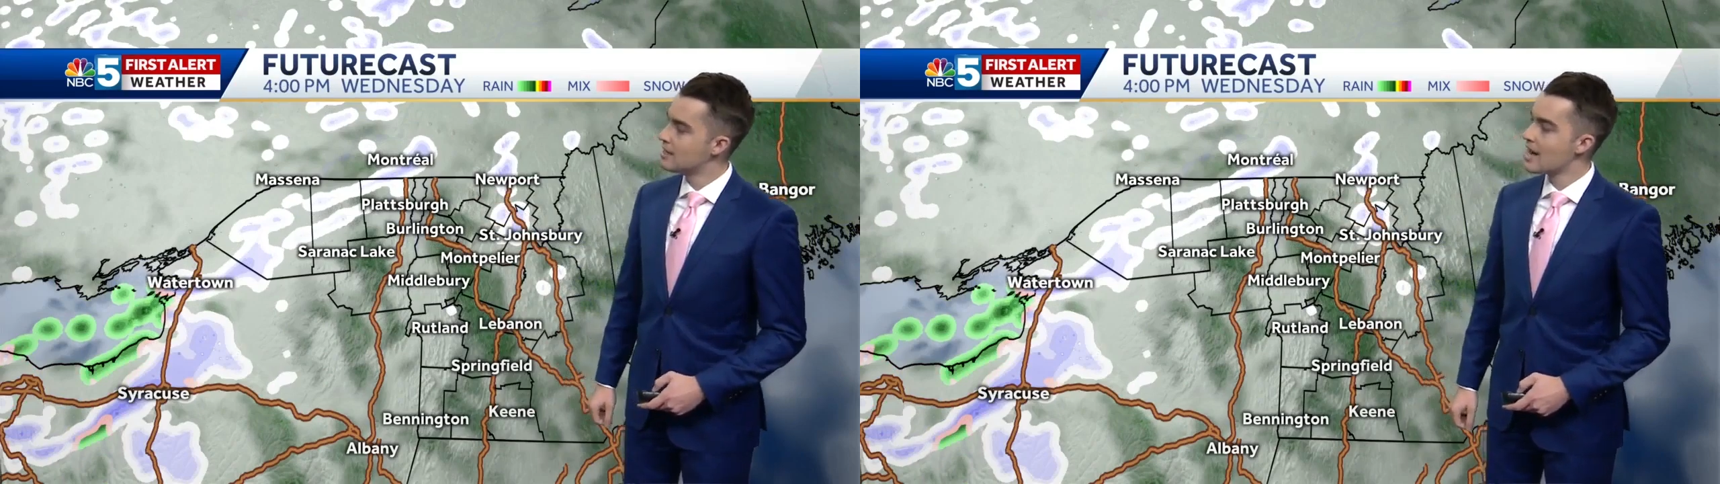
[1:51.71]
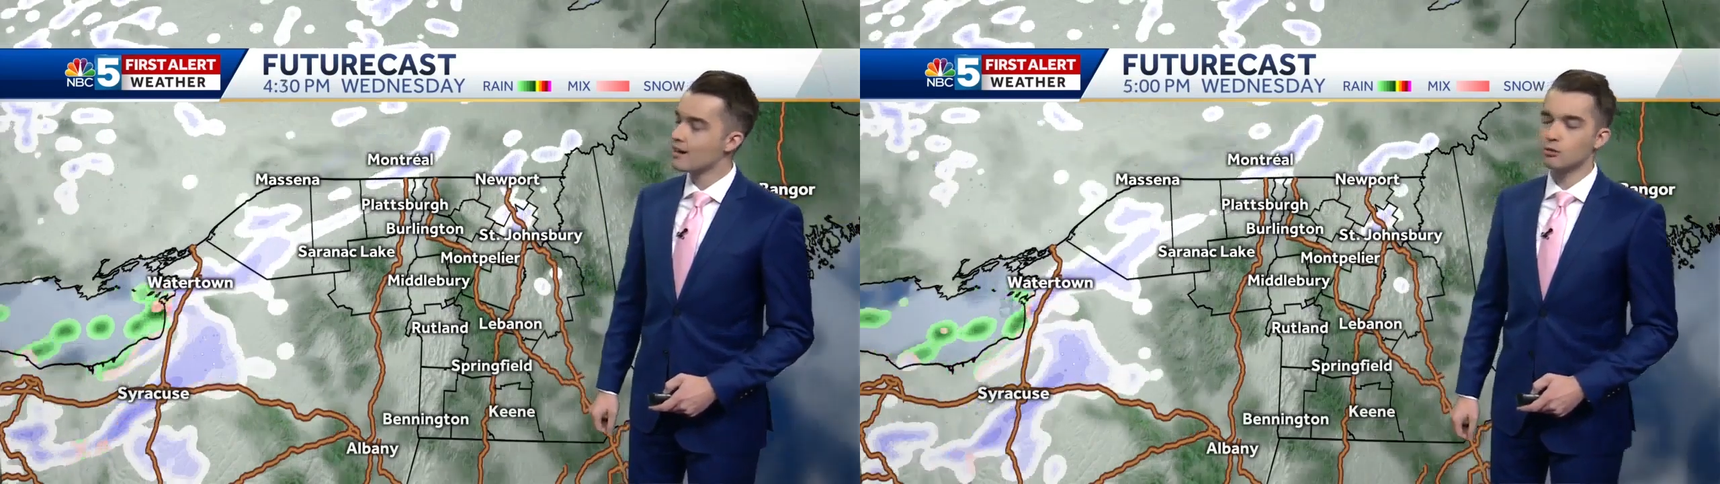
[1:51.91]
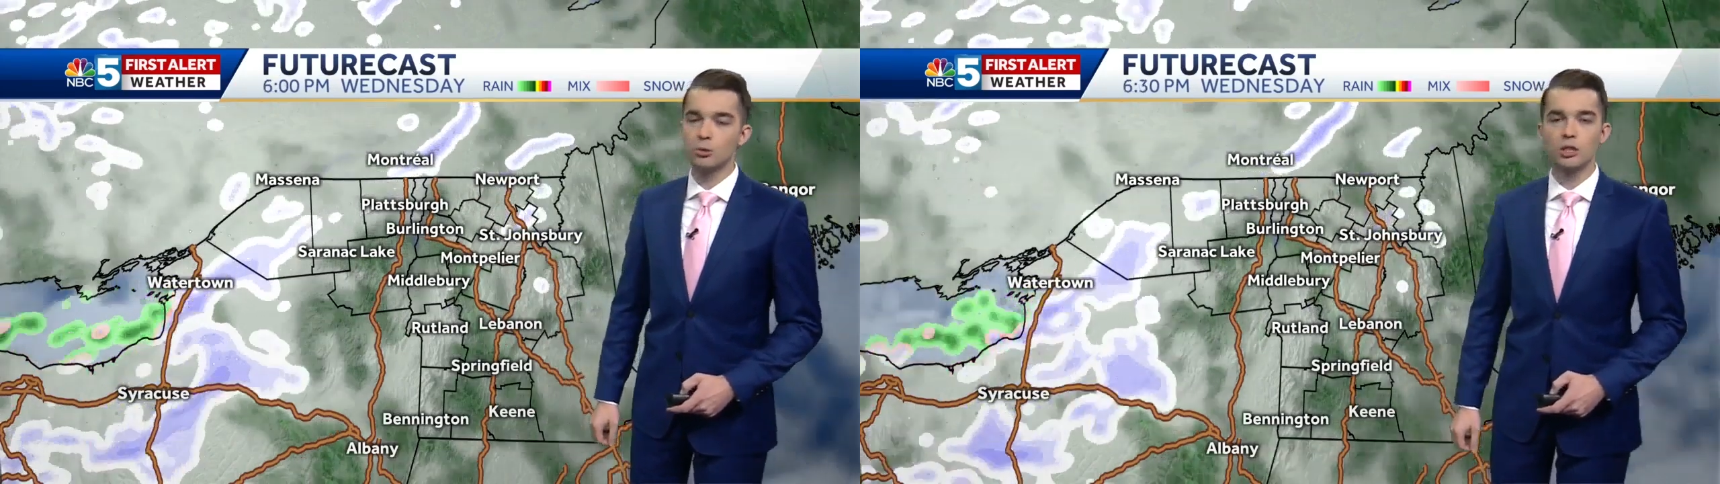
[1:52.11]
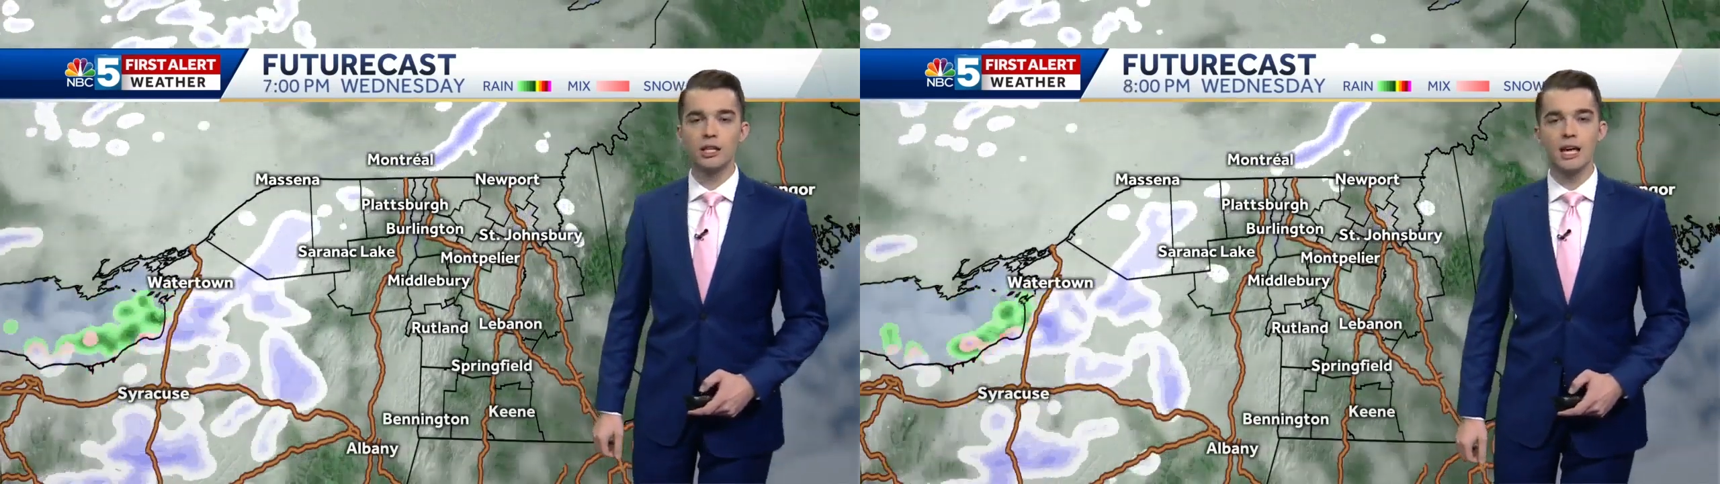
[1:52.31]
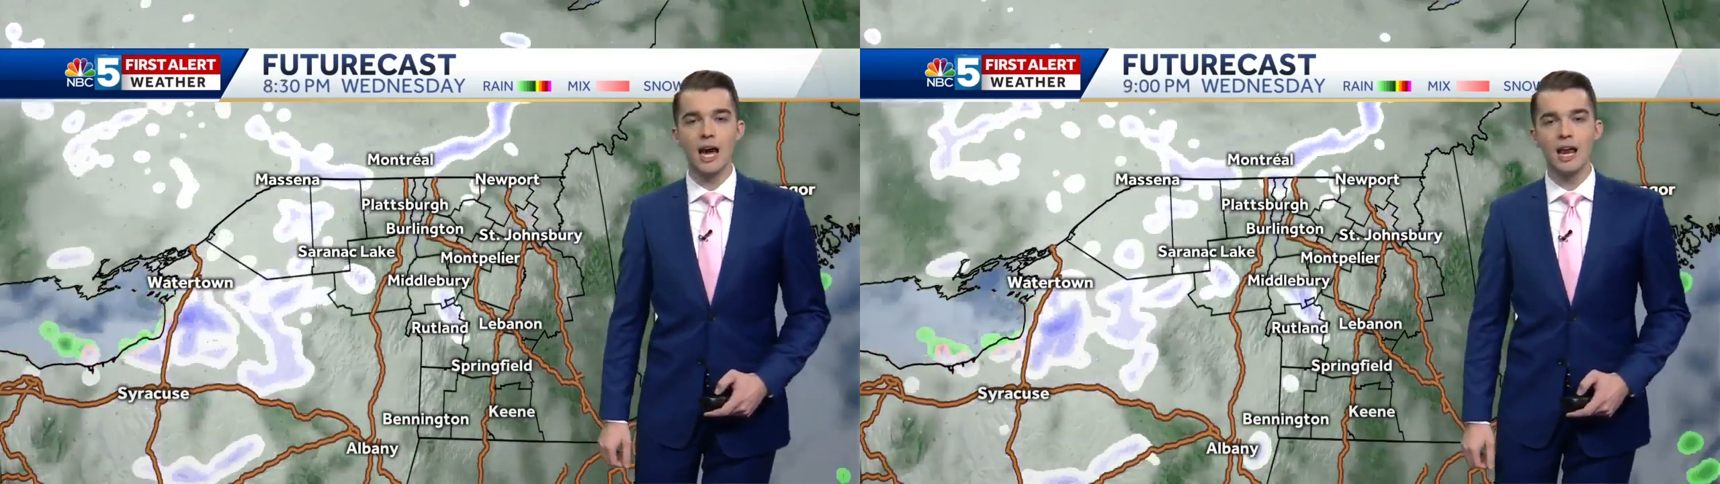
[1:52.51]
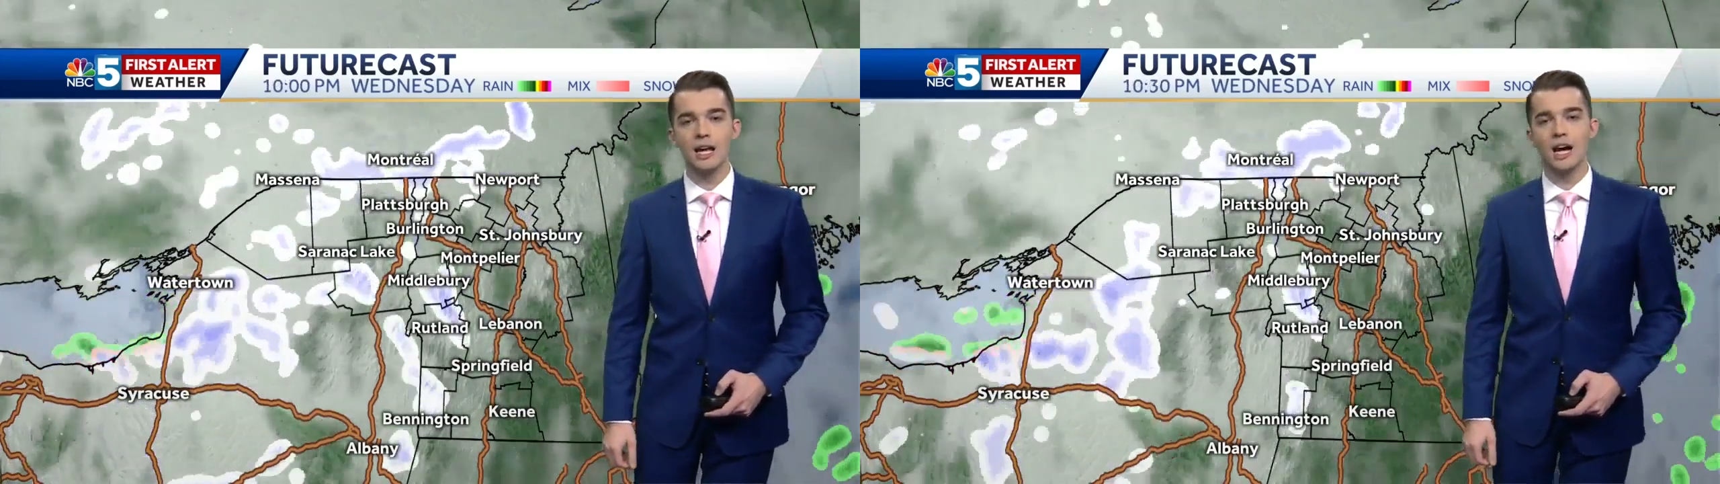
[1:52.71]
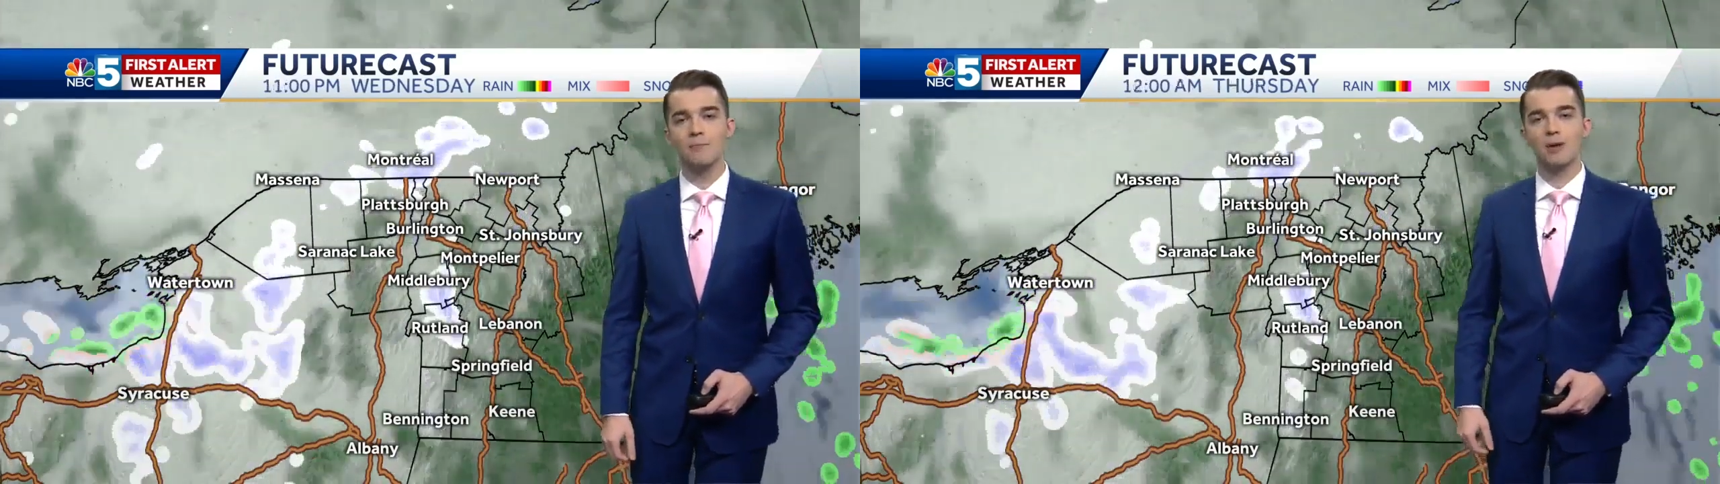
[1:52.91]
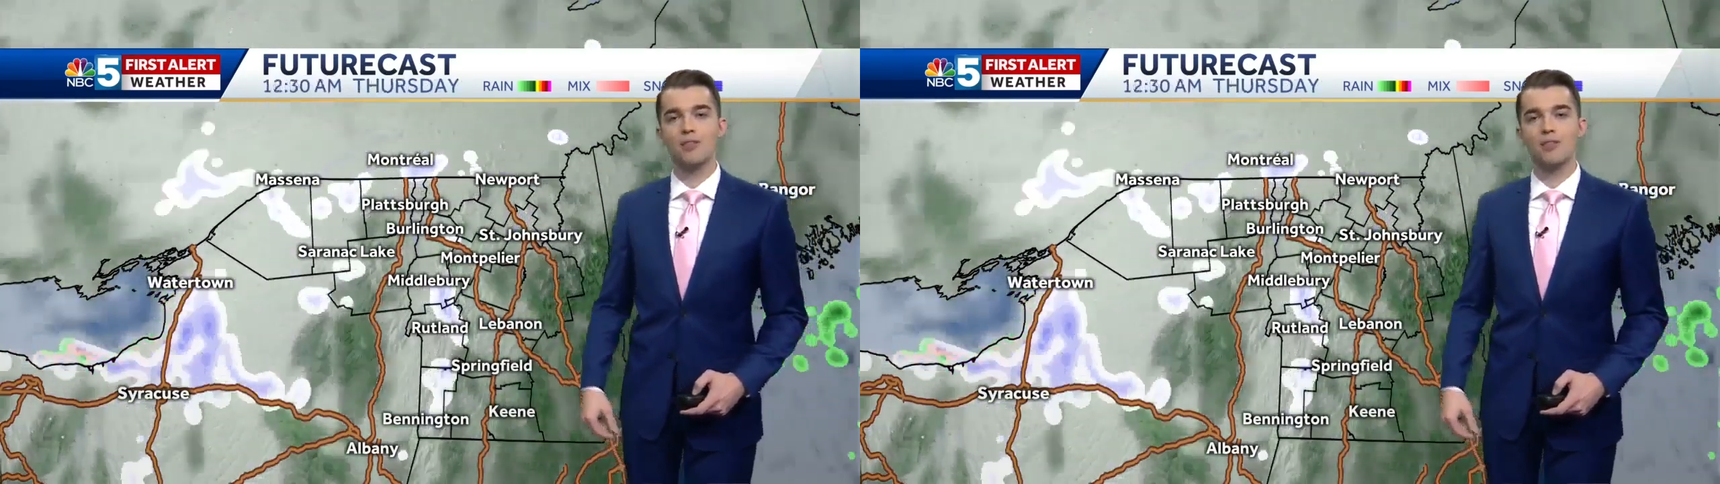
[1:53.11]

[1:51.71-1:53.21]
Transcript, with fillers: not really adding up.